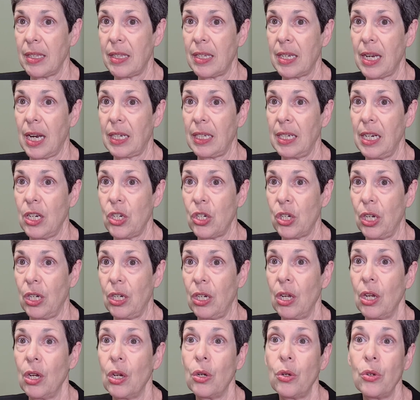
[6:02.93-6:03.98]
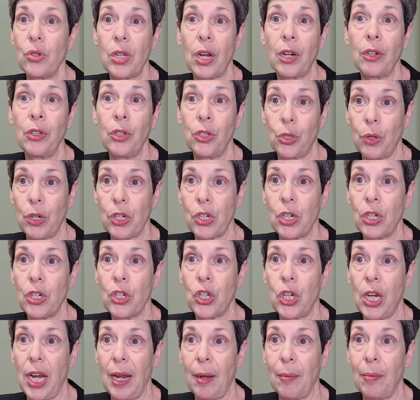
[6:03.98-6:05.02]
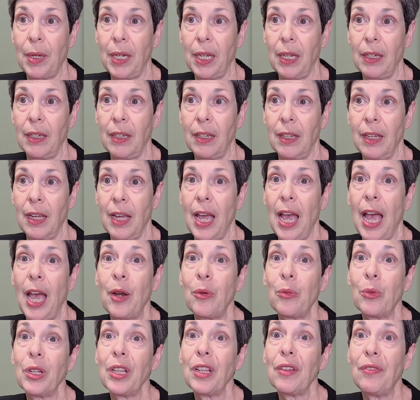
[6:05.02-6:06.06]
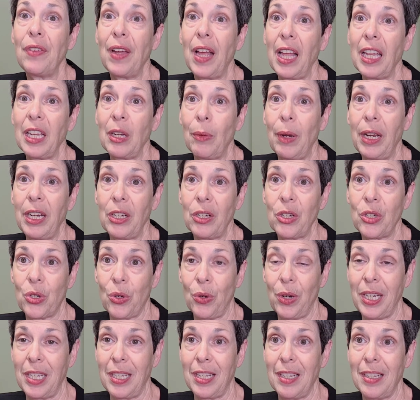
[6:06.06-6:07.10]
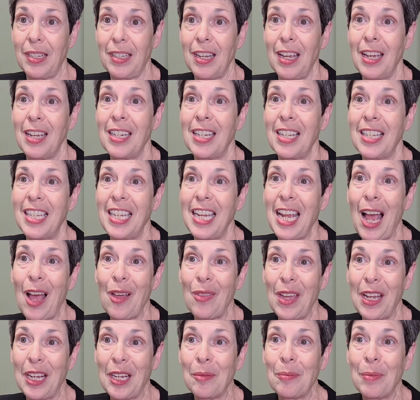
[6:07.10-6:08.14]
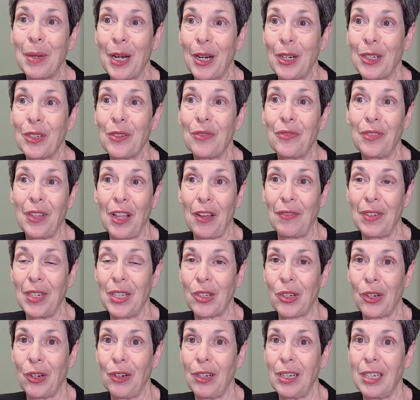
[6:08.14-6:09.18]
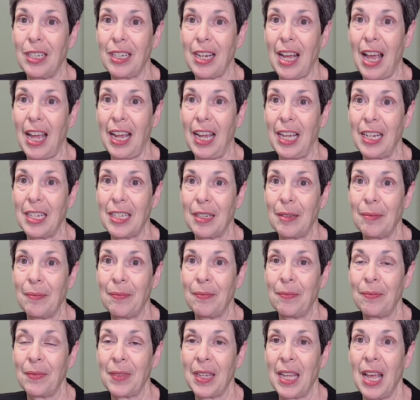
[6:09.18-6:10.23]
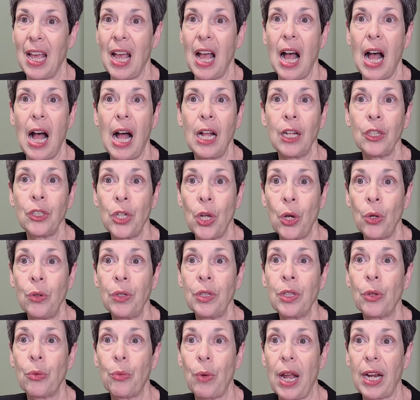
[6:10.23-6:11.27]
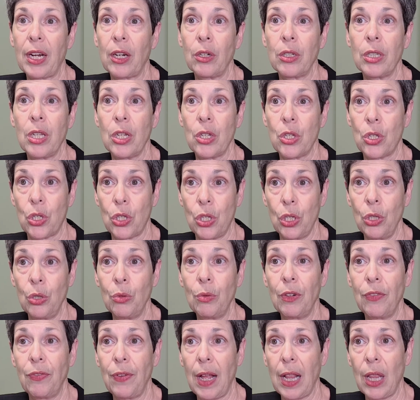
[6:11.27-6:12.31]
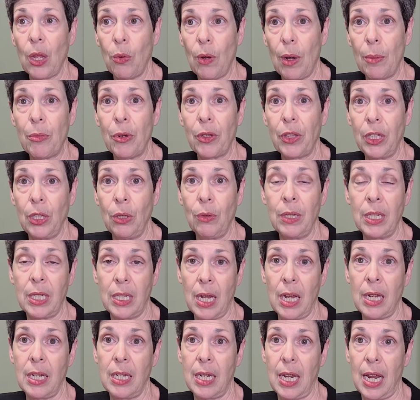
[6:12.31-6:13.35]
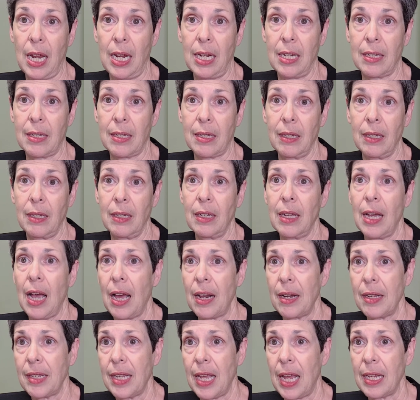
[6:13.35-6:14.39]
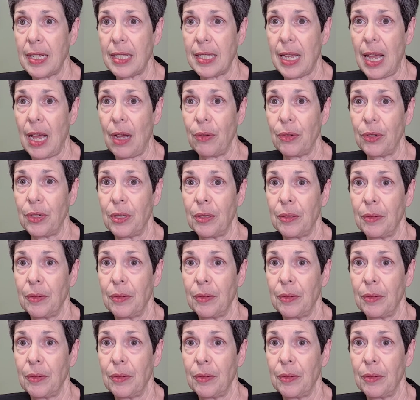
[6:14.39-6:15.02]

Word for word: technician, who's our nutrition champion, and we'll evaluate your choices to see how they compare to Fluffy's current diet. I'll note in the record that Sue will follow up with you in ten days. How does that sound?